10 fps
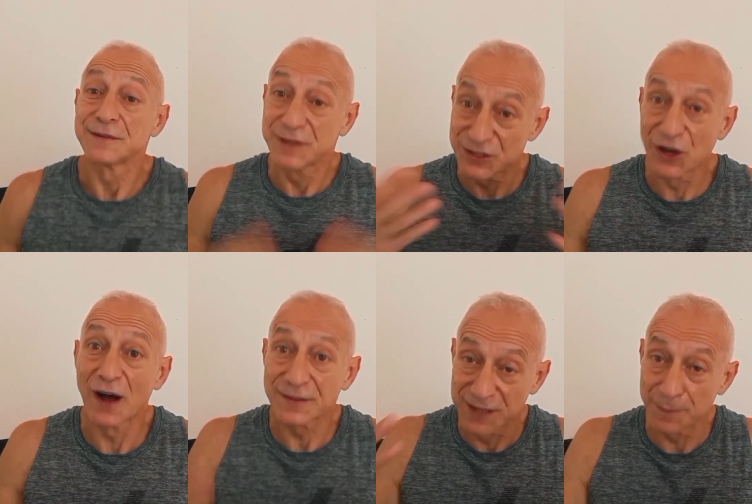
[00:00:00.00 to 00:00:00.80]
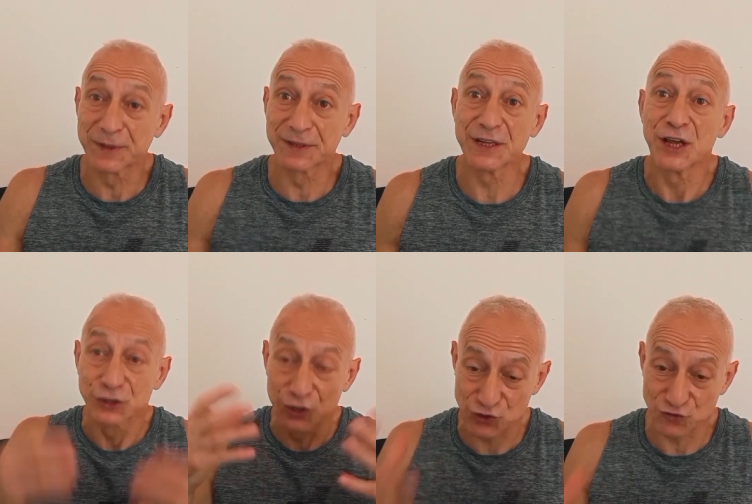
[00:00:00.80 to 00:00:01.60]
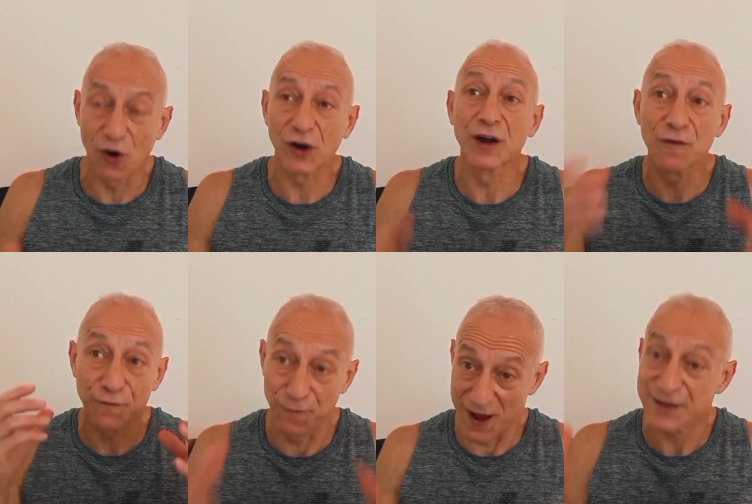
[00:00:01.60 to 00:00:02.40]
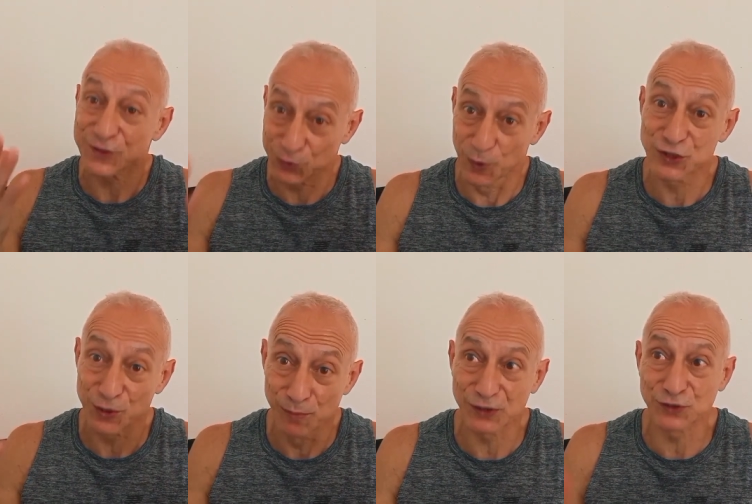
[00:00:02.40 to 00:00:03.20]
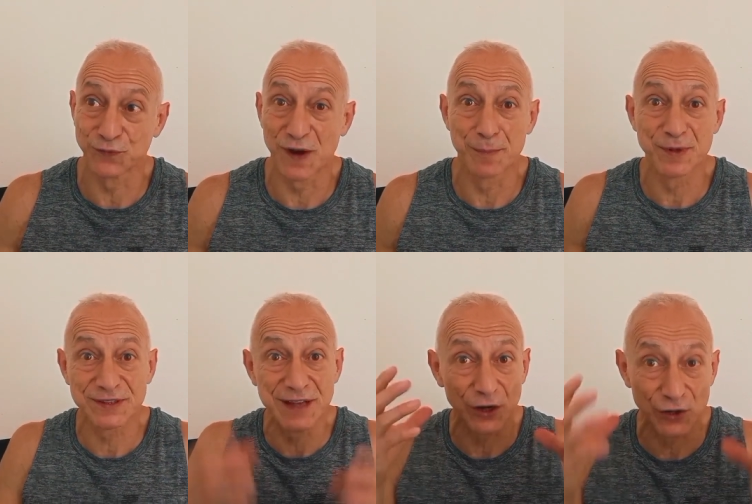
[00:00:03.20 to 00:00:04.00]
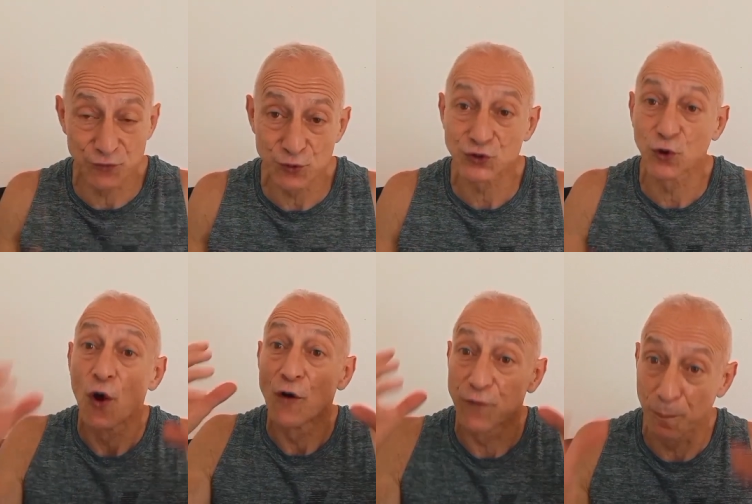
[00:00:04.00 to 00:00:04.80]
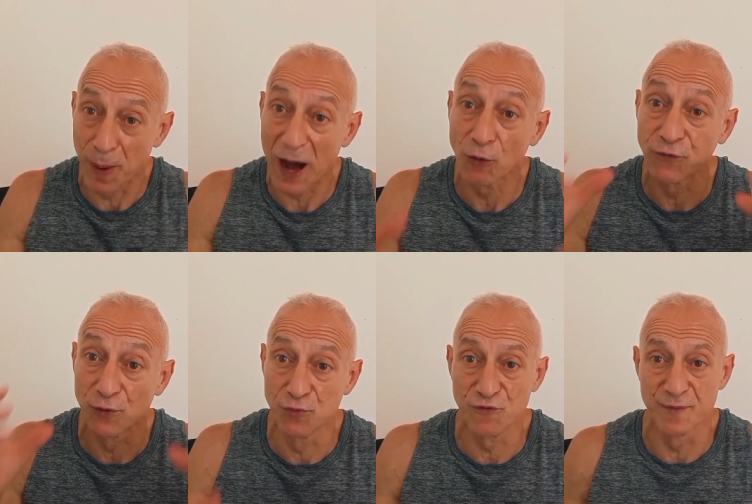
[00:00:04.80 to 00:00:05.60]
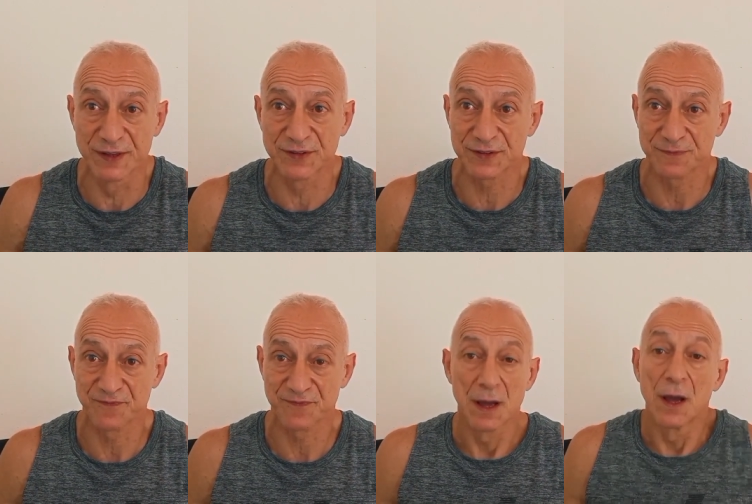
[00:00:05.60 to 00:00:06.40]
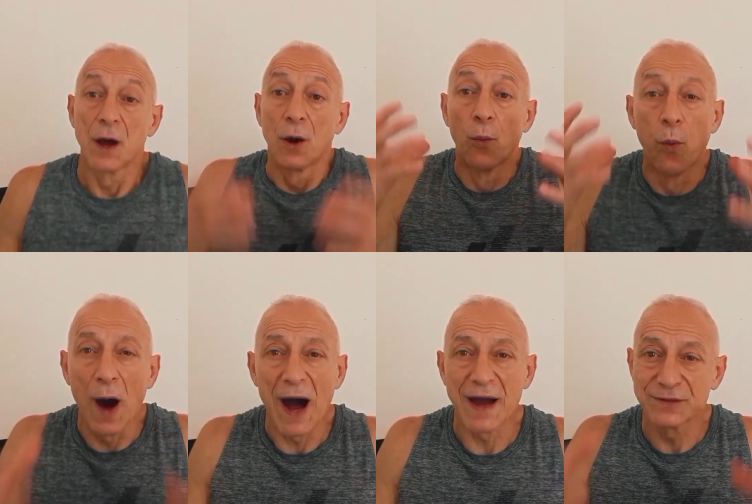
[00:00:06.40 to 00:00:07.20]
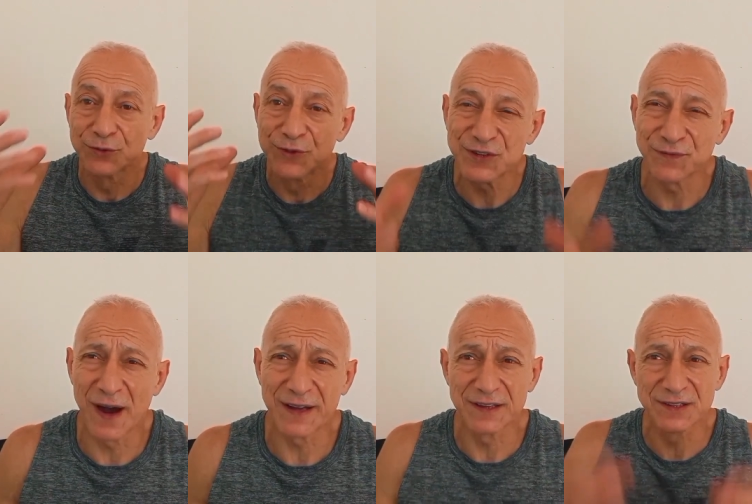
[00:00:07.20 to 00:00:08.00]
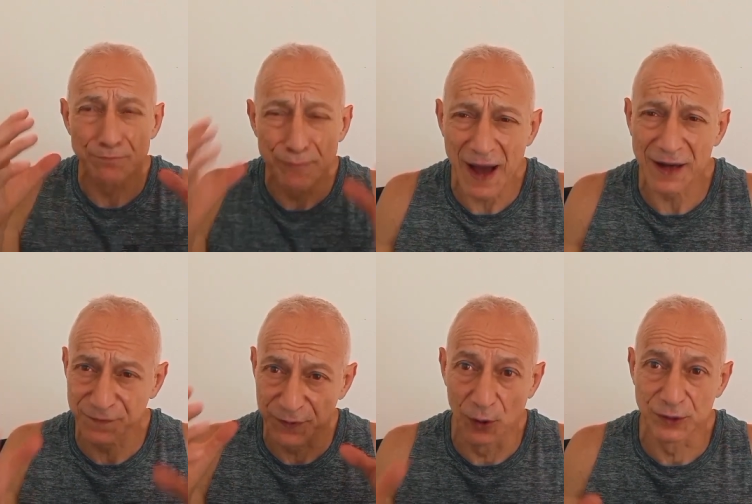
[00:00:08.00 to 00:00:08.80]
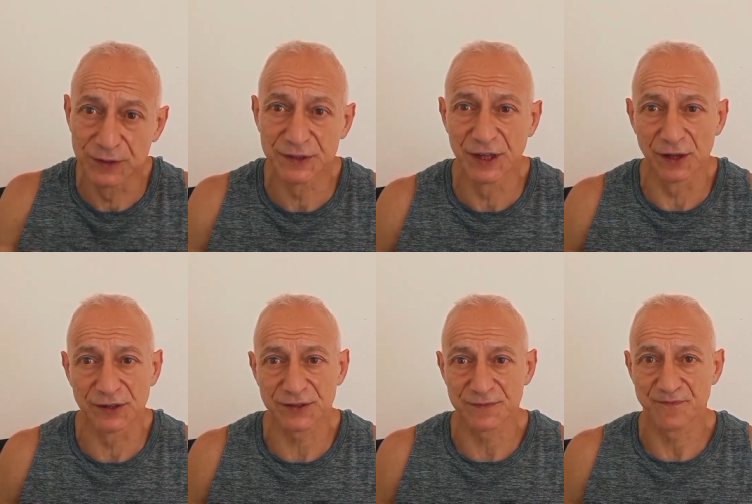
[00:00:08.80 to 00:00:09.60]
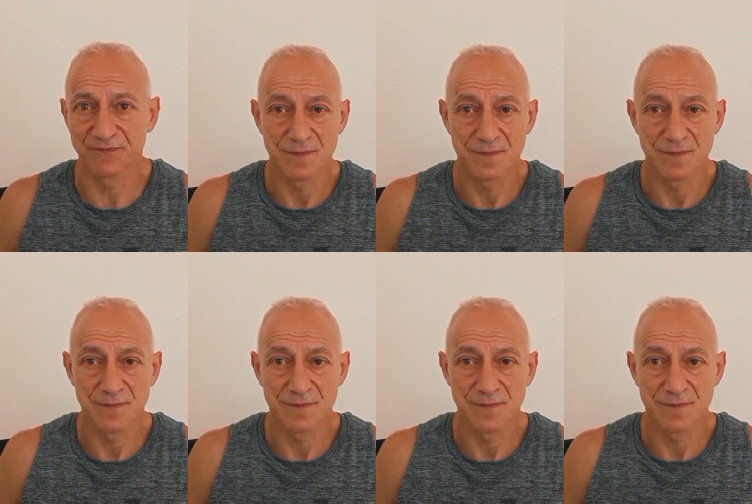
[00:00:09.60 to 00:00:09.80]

These are typically the stronger fast twitch muscle fibers that are crucial for powerful movements. Why do these findings matter for older adults?